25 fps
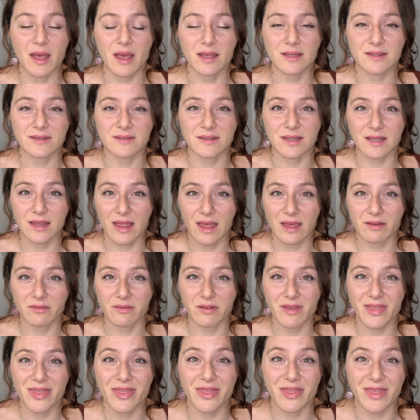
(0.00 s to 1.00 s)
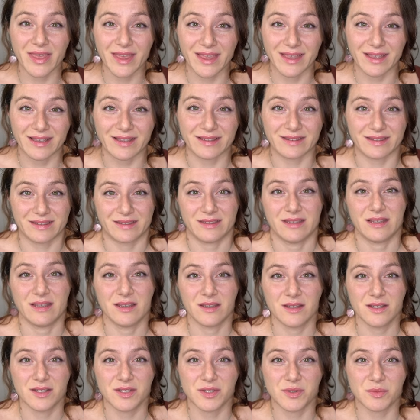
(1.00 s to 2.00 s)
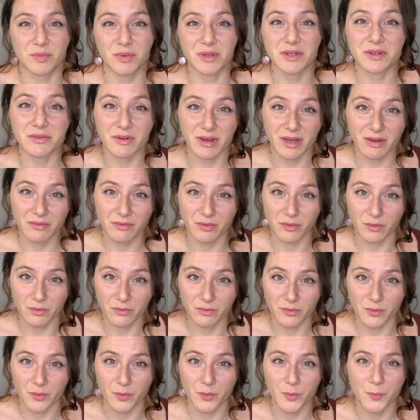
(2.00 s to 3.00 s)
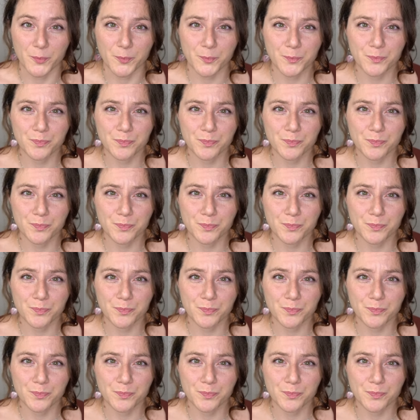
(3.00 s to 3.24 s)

still have things to be grateful for.